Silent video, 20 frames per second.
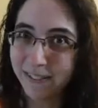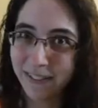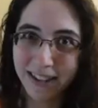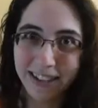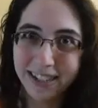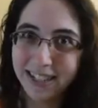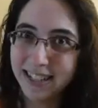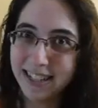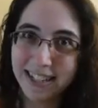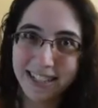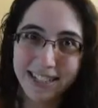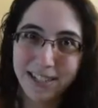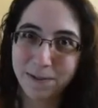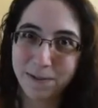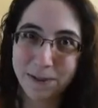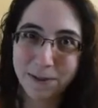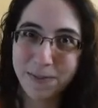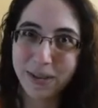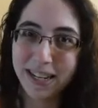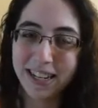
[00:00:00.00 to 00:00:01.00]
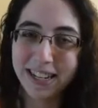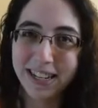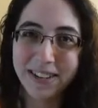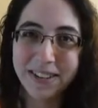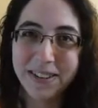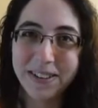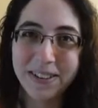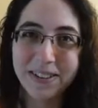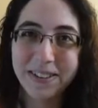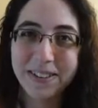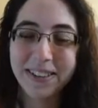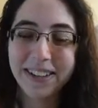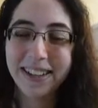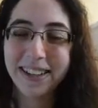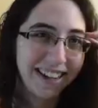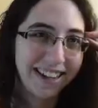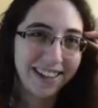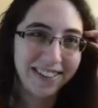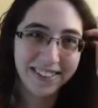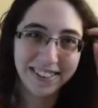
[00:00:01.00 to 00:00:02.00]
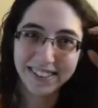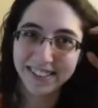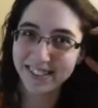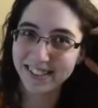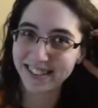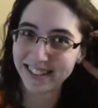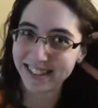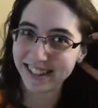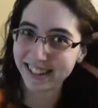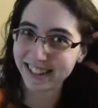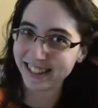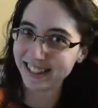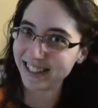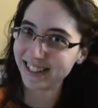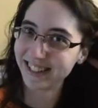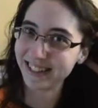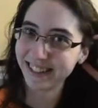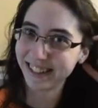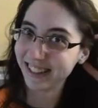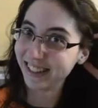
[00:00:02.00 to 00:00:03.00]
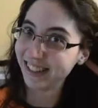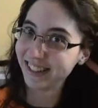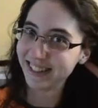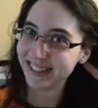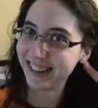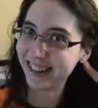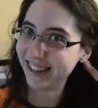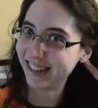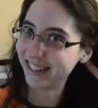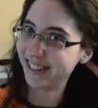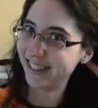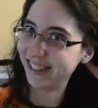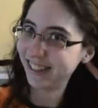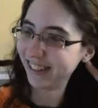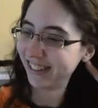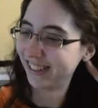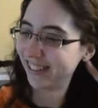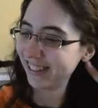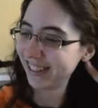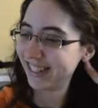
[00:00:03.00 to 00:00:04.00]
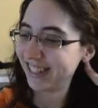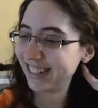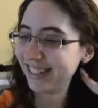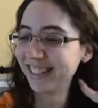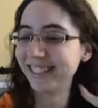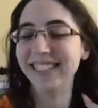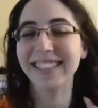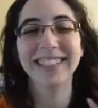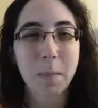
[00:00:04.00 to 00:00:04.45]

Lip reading: very easy for me to do. I don't know. Does that answer your question?